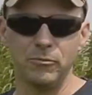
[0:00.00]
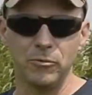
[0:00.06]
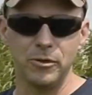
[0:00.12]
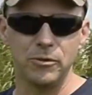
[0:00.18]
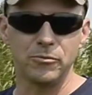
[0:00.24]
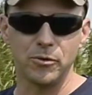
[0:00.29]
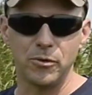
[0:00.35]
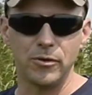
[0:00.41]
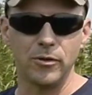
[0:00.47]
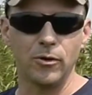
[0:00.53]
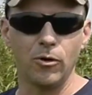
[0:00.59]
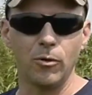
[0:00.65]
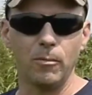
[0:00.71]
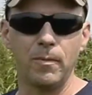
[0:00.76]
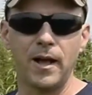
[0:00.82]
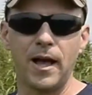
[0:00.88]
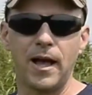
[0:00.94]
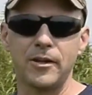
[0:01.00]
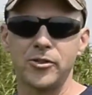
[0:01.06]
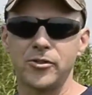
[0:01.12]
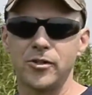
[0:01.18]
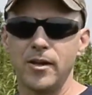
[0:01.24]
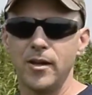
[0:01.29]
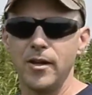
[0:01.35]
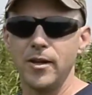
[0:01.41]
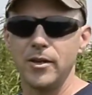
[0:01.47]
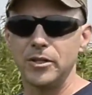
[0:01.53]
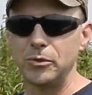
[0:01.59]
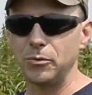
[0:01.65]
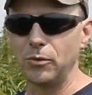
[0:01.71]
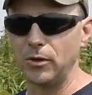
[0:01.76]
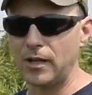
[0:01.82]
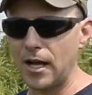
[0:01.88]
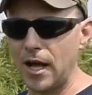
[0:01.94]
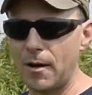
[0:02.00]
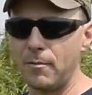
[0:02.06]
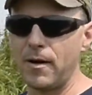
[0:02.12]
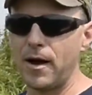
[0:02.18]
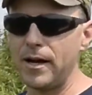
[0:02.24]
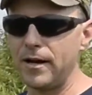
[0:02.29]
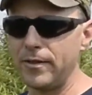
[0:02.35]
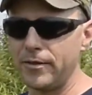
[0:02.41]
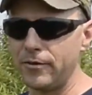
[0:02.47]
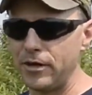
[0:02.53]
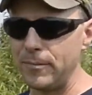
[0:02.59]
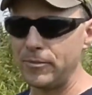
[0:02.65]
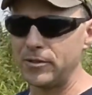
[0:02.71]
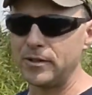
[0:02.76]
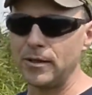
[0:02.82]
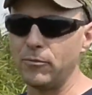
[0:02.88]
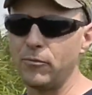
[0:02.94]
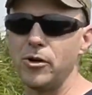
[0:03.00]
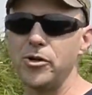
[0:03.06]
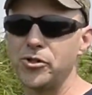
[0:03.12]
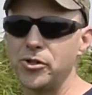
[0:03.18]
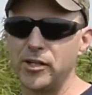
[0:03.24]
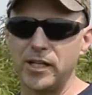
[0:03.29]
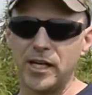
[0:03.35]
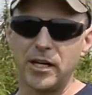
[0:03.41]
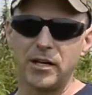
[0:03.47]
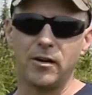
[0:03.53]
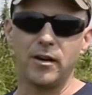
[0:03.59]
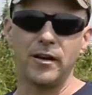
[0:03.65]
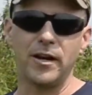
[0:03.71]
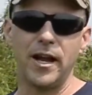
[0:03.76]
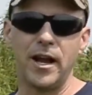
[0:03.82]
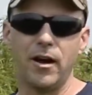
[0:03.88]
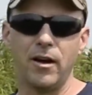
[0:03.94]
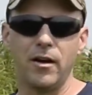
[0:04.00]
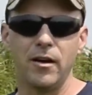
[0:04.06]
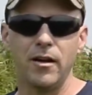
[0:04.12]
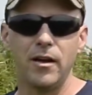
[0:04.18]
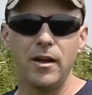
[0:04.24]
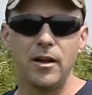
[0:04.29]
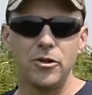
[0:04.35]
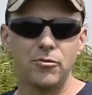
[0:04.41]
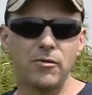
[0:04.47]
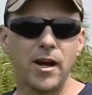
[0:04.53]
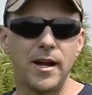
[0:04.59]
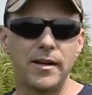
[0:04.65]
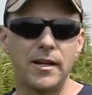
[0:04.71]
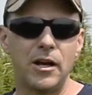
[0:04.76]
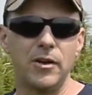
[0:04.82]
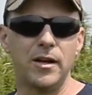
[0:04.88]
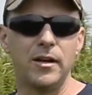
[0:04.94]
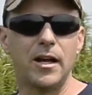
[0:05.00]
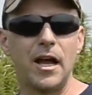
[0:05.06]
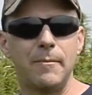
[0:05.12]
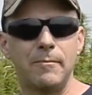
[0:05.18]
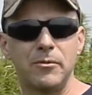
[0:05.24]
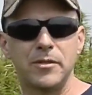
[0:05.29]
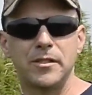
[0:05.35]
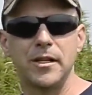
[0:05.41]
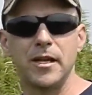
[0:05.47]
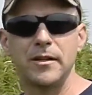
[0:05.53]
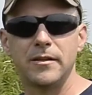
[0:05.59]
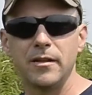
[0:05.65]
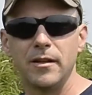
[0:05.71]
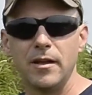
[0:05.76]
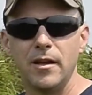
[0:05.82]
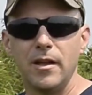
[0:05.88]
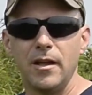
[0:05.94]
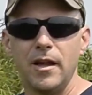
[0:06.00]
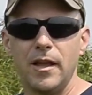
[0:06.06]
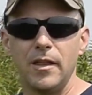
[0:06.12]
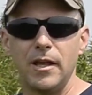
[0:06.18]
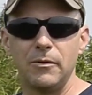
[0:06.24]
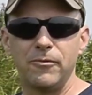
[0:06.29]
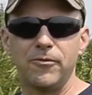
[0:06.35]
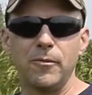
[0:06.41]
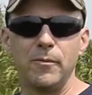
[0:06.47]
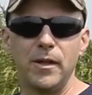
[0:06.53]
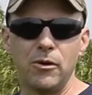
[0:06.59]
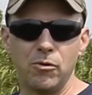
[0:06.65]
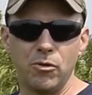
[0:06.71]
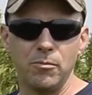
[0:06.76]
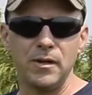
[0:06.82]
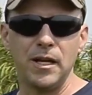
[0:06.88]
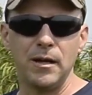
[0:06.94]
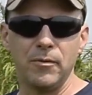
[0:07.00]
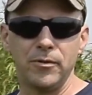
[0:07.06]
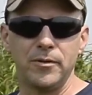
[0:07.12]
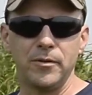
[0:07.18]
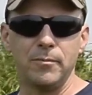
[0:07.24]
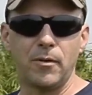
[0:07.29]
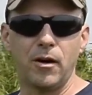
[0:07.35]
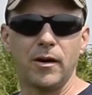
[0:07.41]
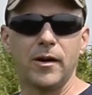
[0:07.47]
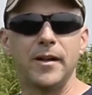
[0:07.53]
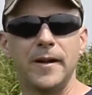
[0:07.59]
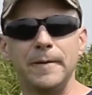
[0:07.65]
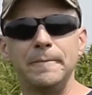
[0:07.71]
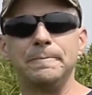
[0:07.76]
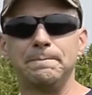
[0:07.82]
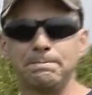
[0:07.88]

would ruin the whole batch. So we'll combine it, 30% moisture, get it on air, dry it down to 9%, and then from there we'll be able to market it.